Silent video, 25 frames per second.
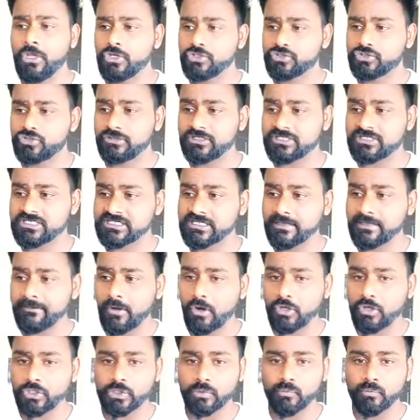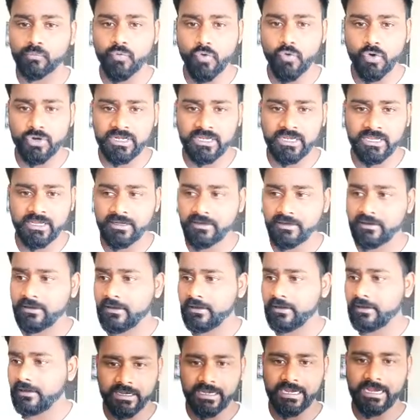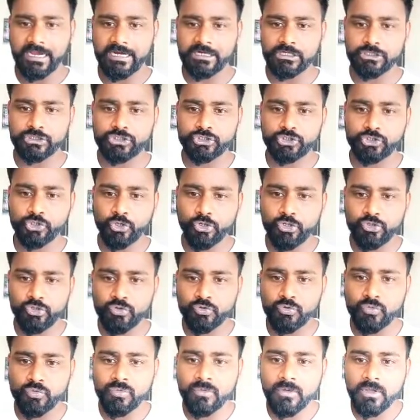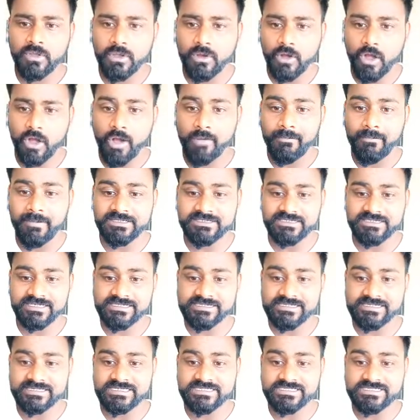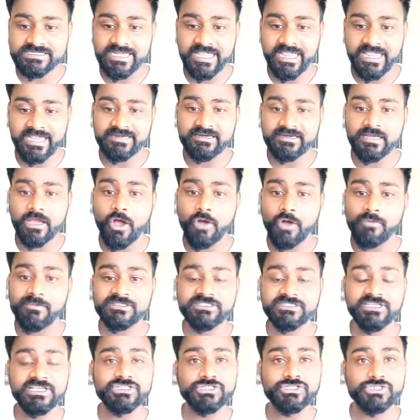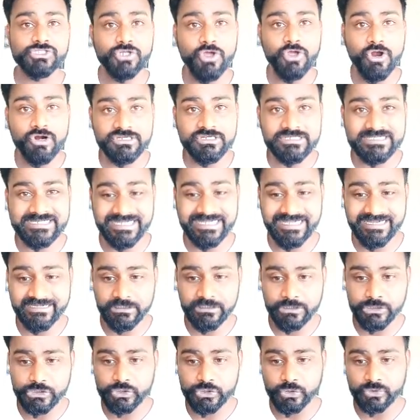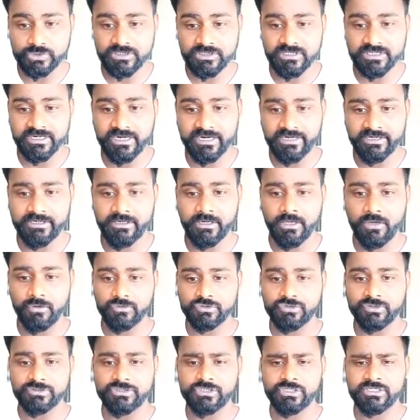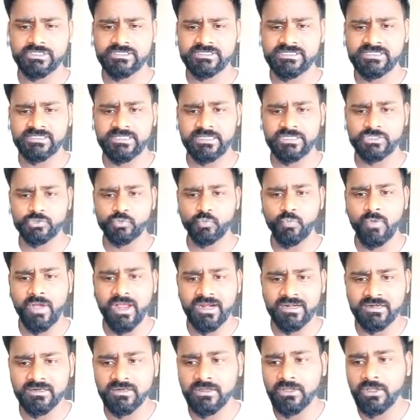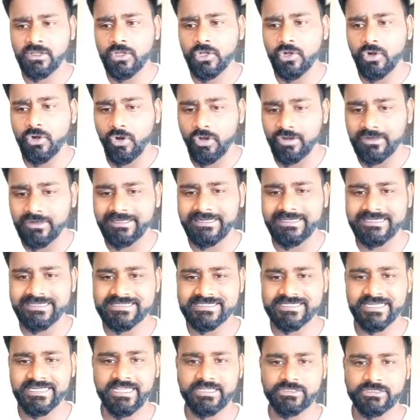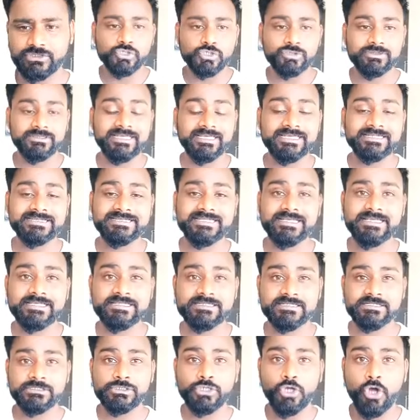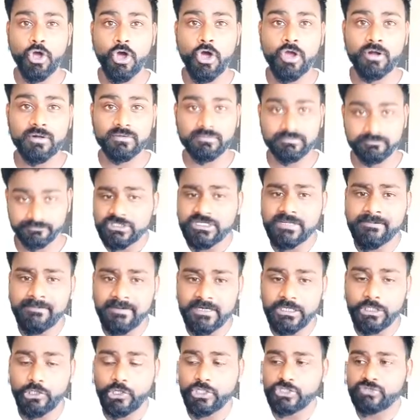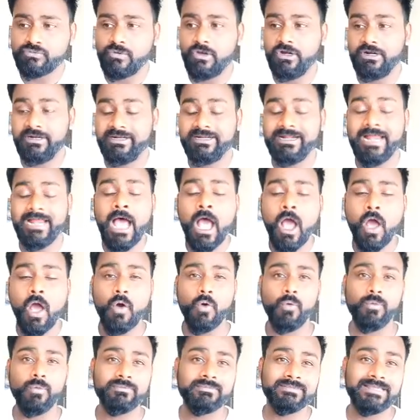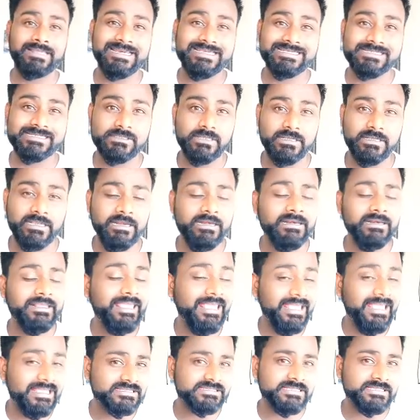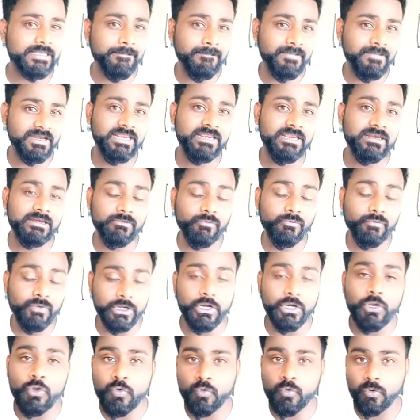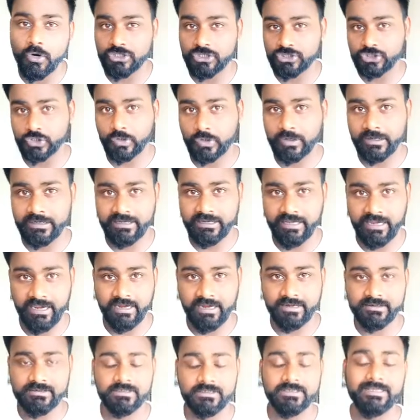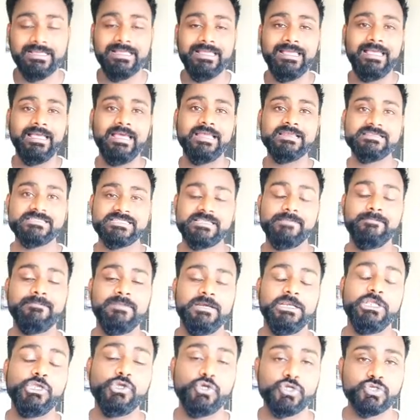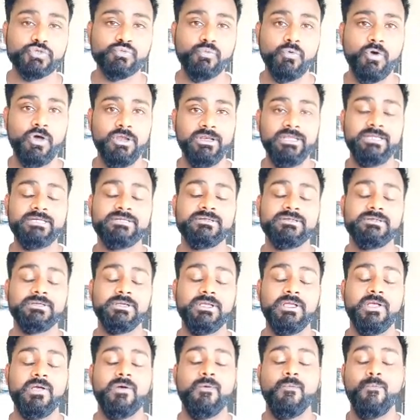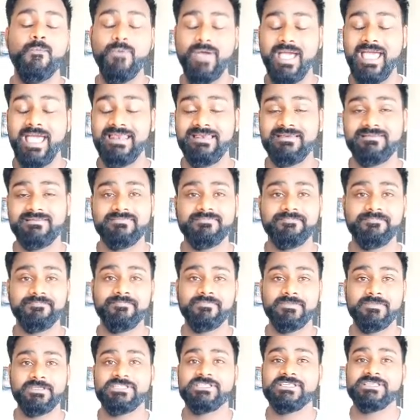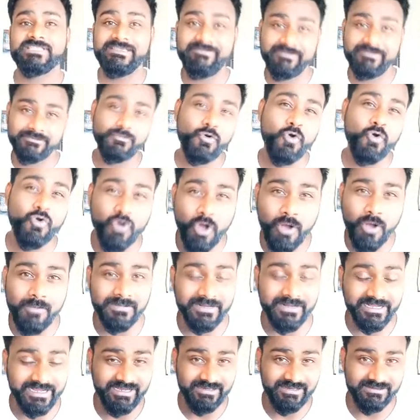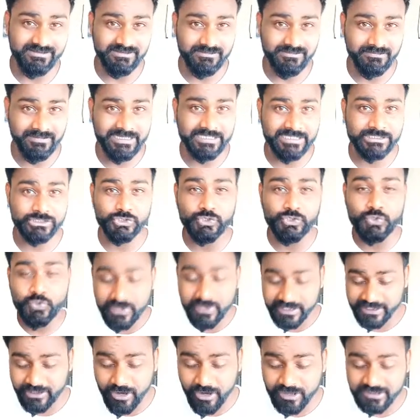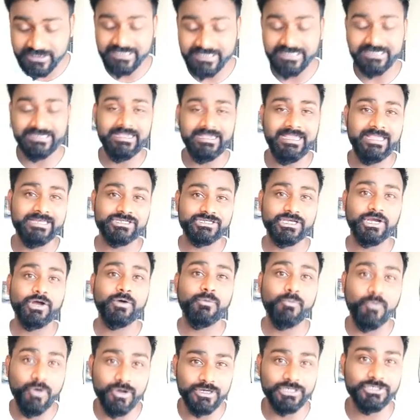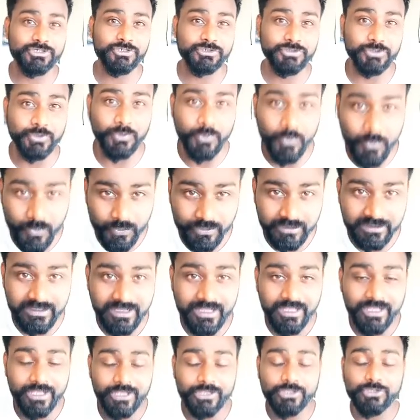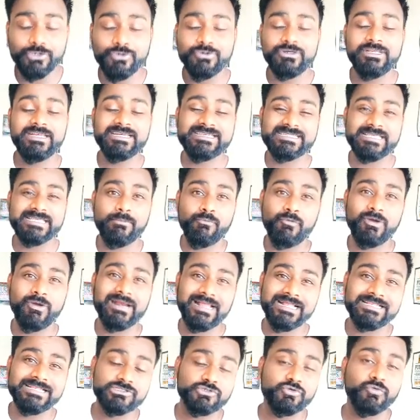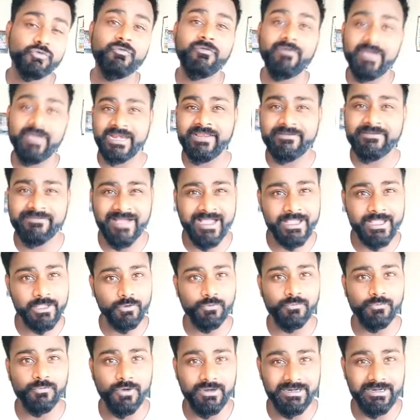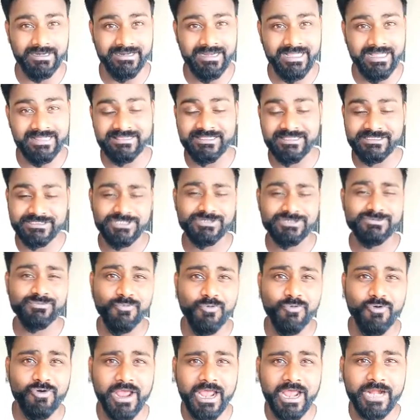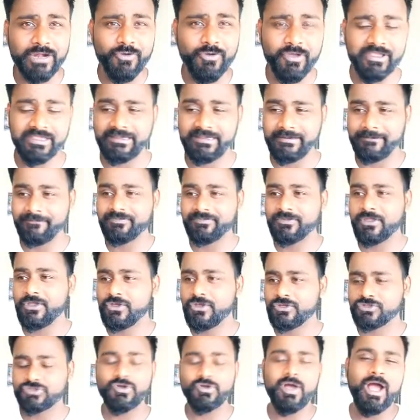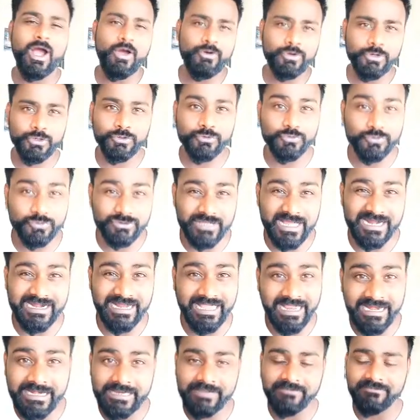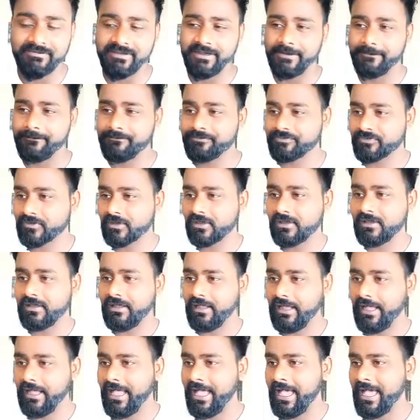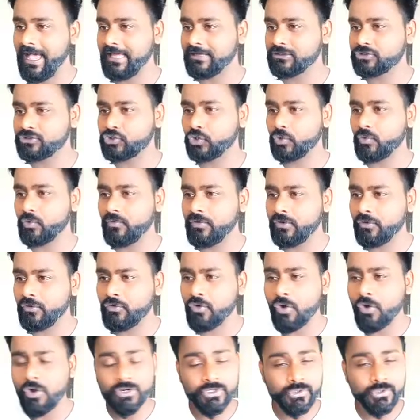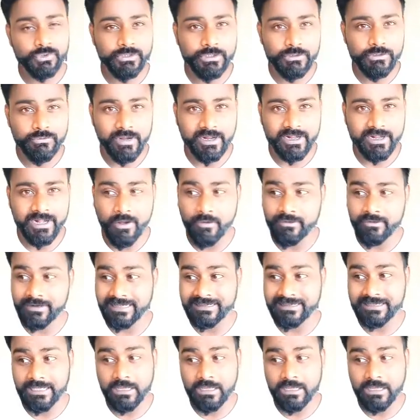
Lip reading: So this is about the voting. It will show you how much is staked, how much is not staked in total right now. So as you can see, there is one already staked. So this is your simple EOS wallet. Now there is, in case somebody new wants to create a simple EOS wallet, well, this is even more complicated because you cannot create a wallet on your own. You need someone else to verify your wallet, and this is more annoying. So how do you do that anyway? And so you go into new account, and